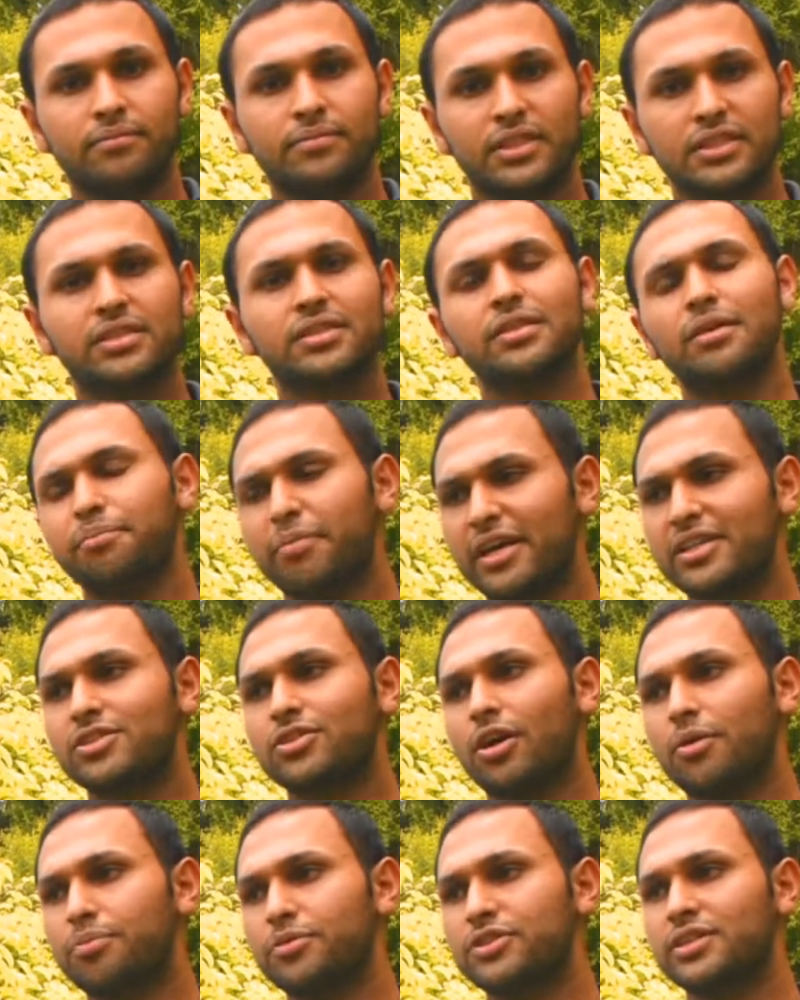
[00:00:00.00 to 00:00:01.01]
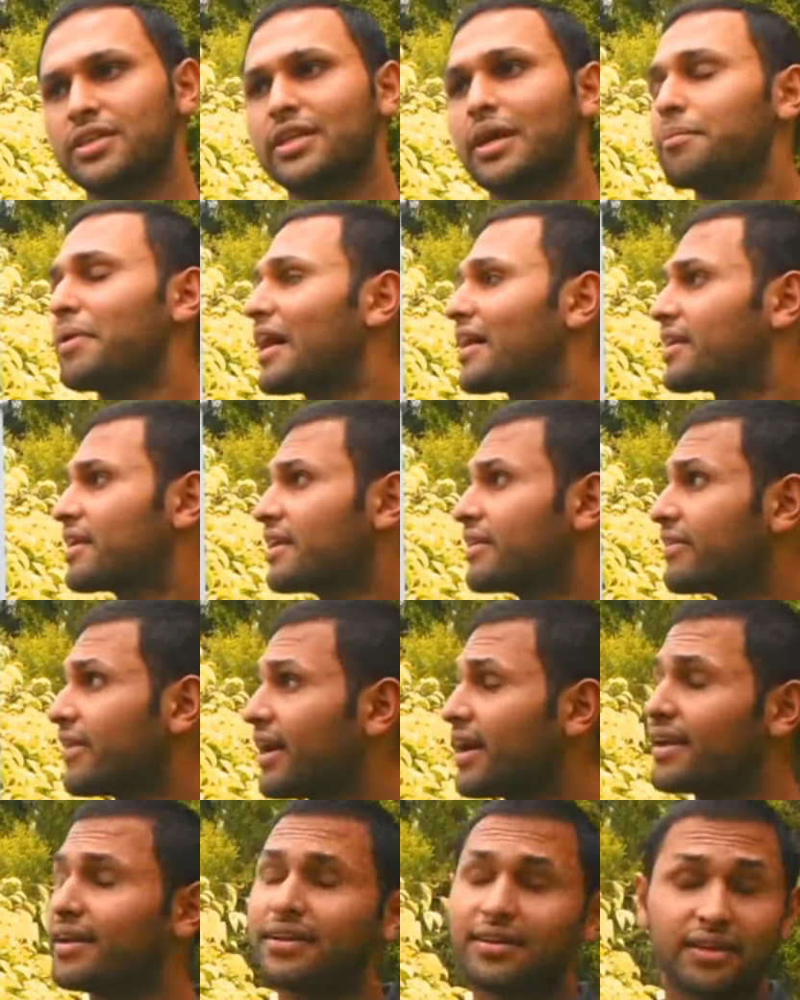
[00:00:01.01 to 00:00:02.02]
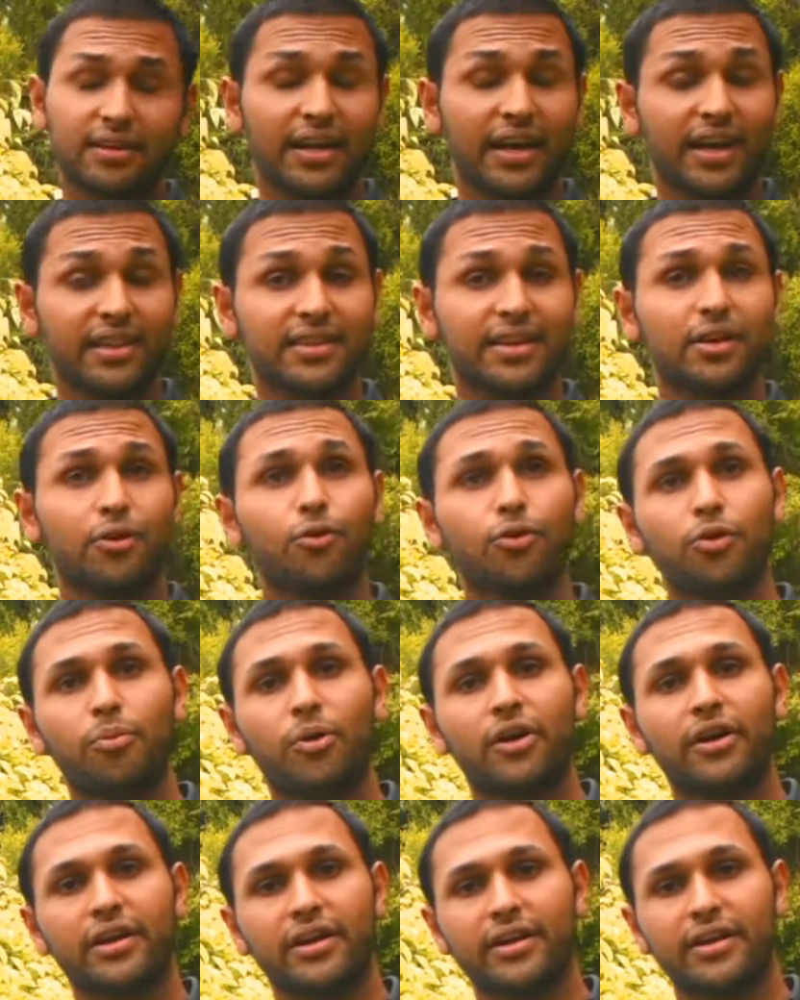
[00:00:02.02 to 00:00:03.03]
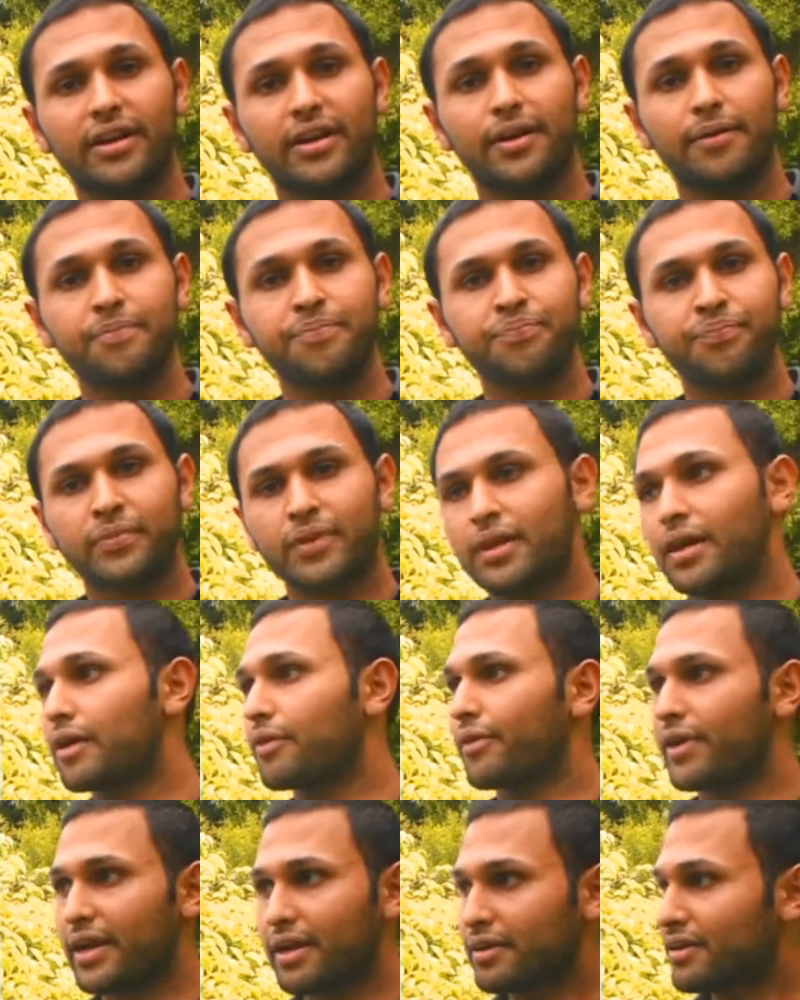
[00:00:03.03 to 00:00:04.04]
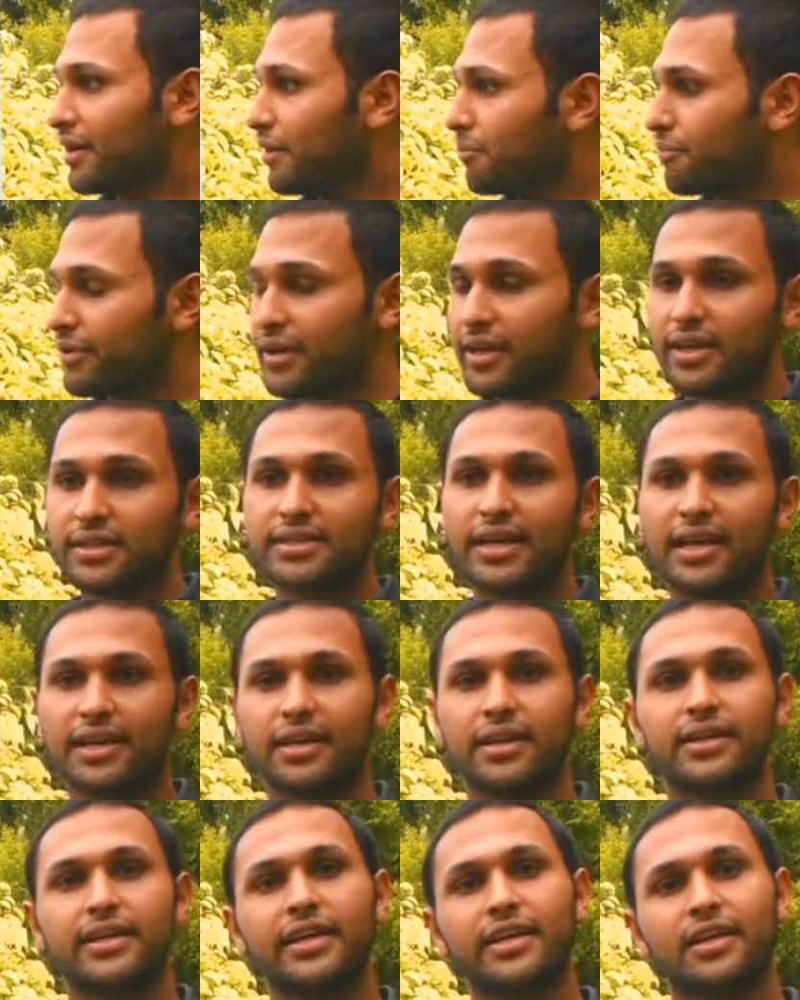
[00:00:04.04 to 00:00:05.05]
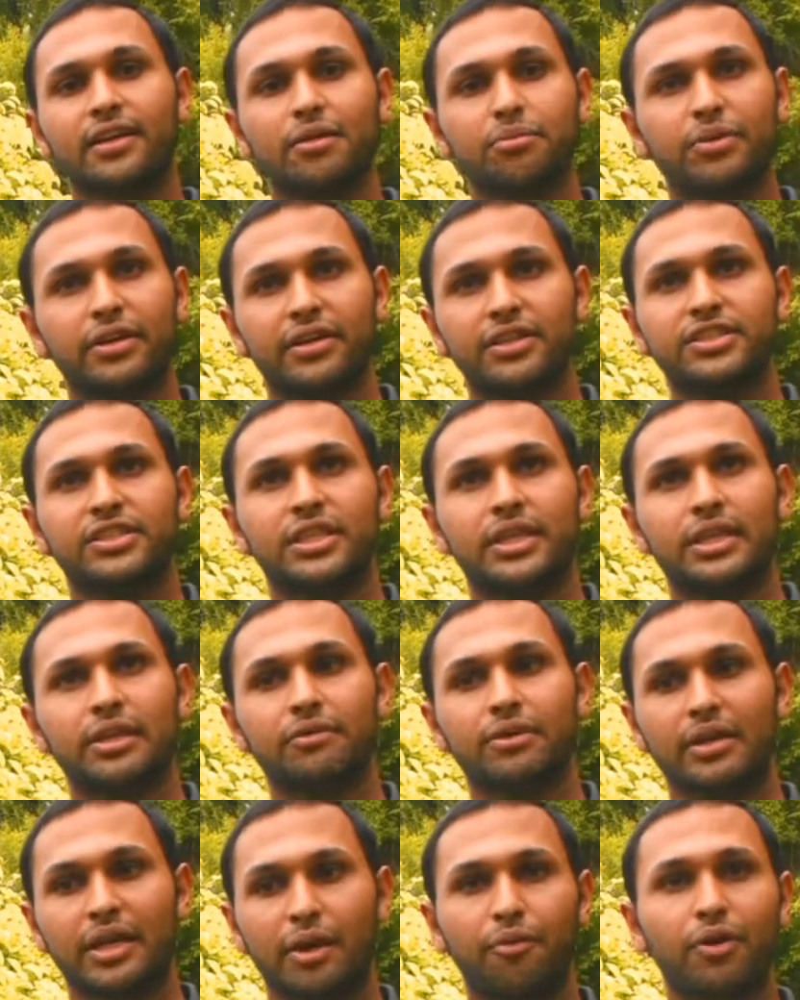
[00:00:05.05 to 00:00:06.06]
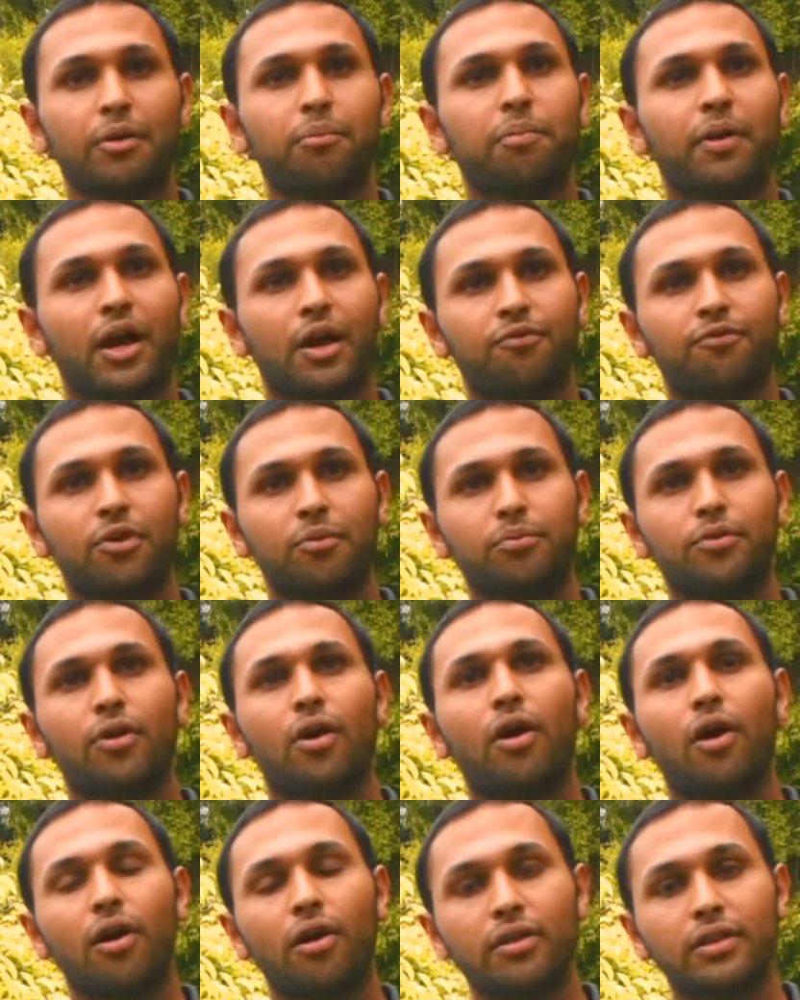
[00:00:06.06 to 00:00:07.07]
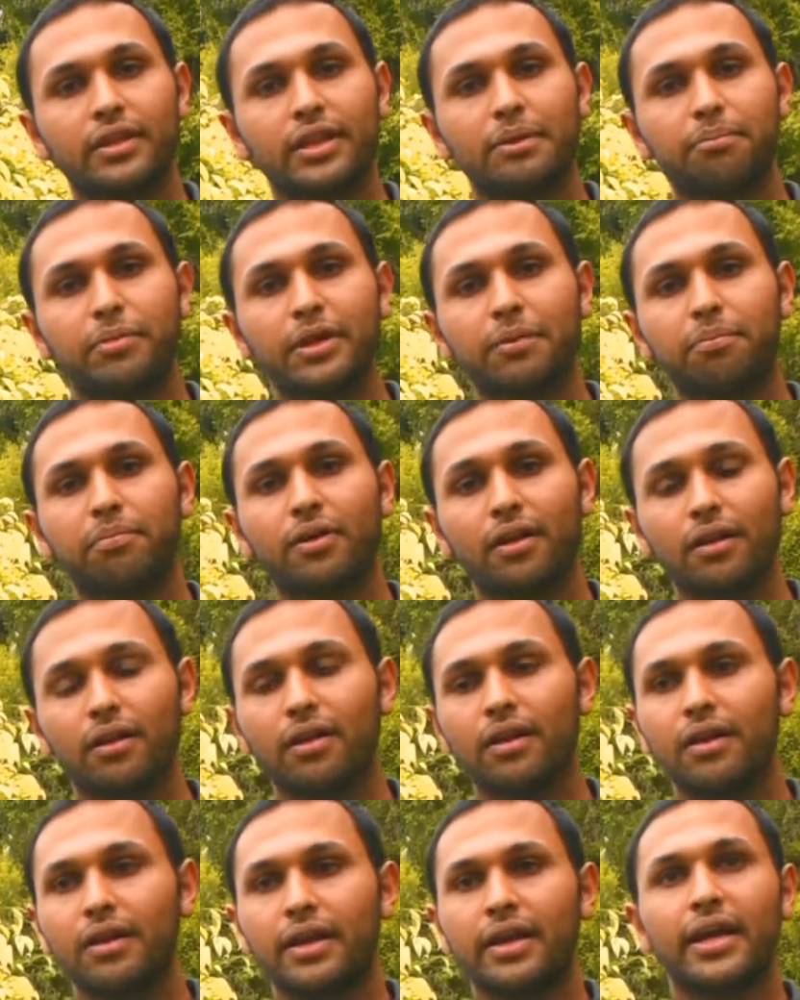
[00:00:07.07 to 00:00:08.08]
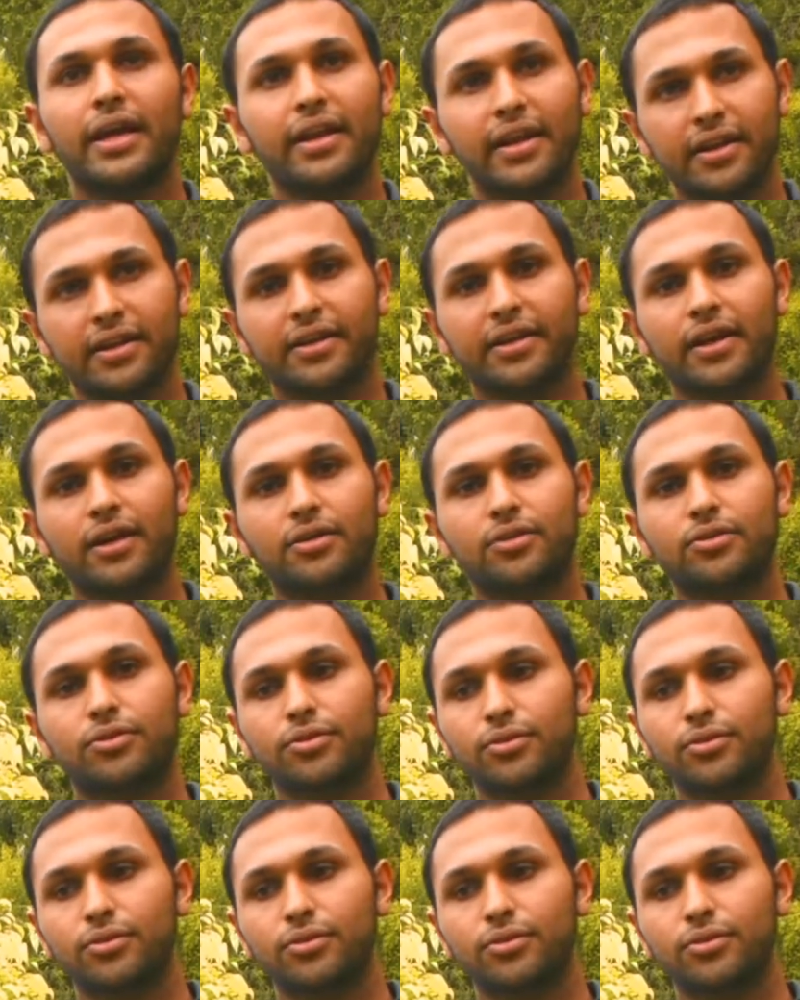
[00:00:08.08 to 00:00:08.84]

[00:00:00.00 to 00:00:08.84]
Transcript: This is the best opportunity. I'm actually glad that Autobot India, a great company, has actually taken up the initiative. They've given a platform to all the people in India,